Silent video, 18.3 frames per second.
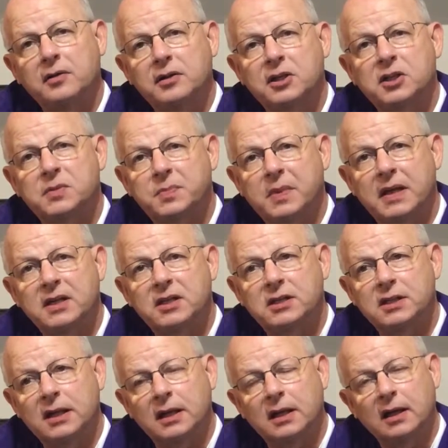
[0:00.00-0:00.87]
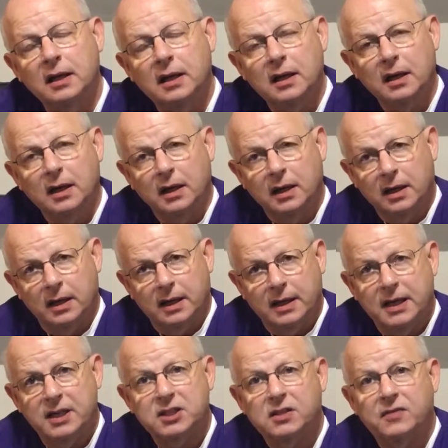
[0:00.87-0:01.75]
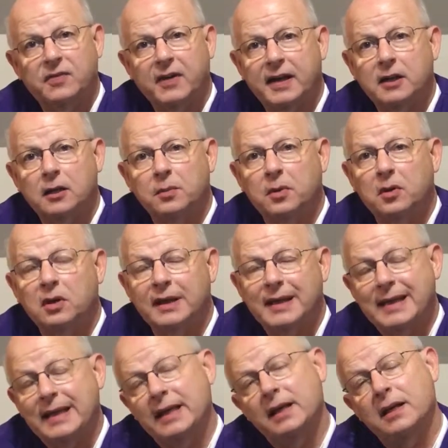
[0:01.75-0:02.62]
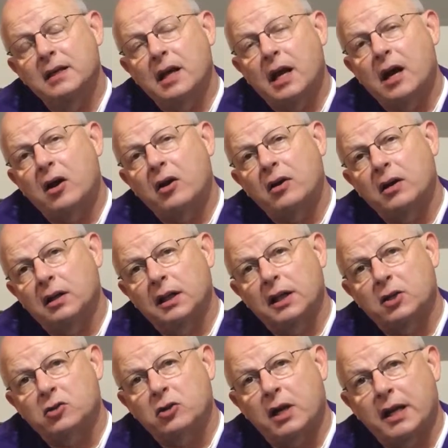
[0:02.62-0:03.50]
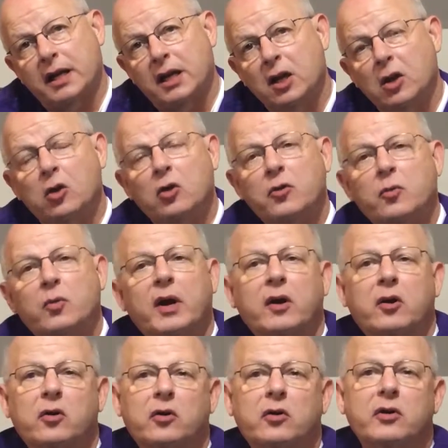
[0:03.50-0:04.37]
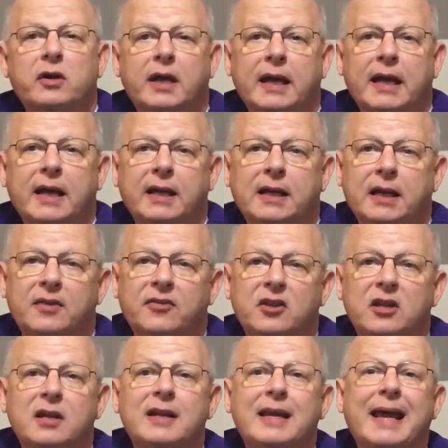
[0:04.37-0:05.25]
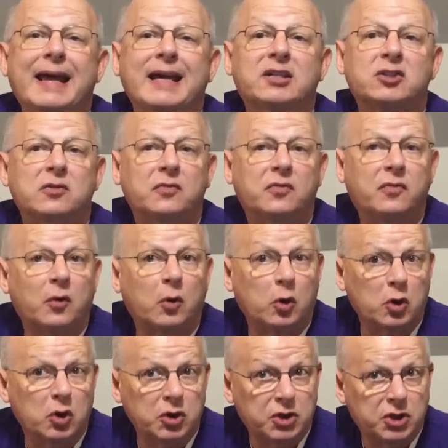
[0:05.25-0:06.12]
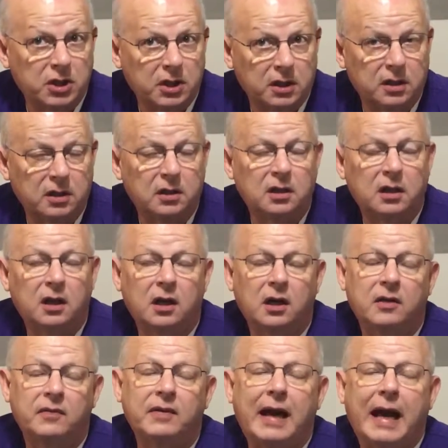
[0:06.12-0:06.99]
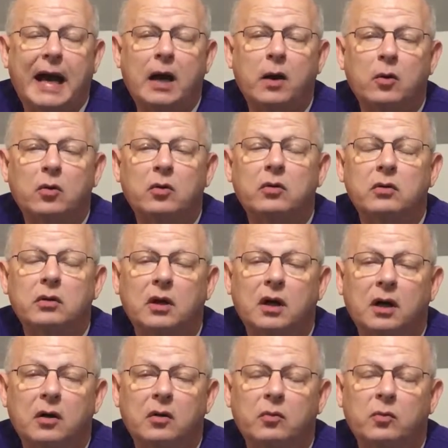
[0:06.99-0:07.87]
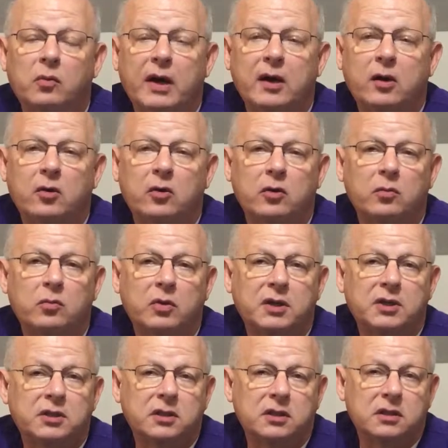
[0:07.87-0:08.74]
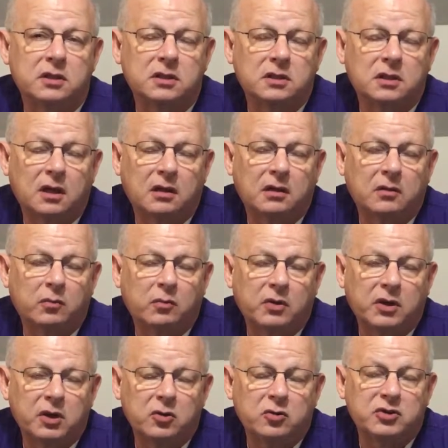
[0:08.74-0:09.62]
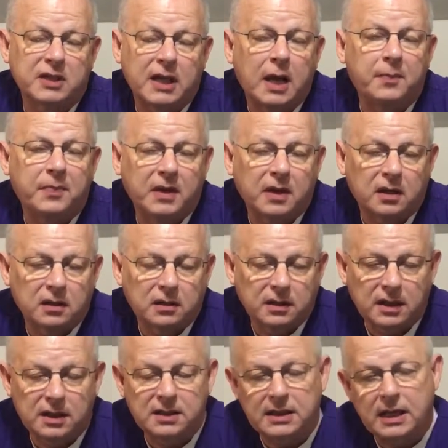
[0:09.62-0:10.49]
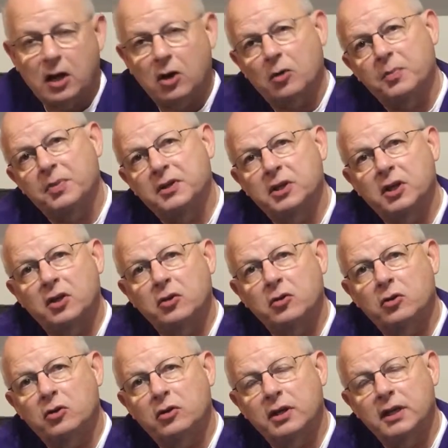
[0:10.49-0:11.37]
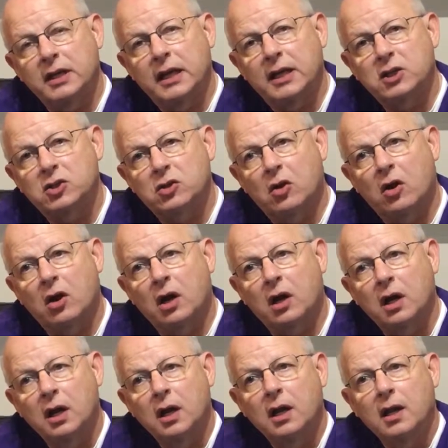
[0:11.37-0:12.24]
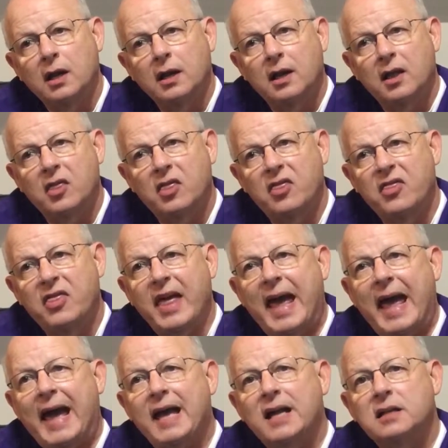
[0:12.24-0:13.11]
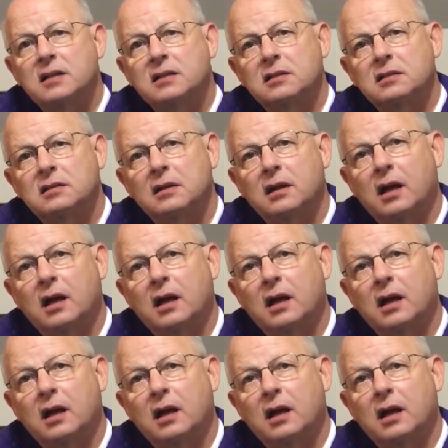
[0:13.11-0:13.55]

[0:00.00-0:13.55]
dispensing is available in our electronic health record, and in the next version of our record, which is we use Epic as our particular EHR, that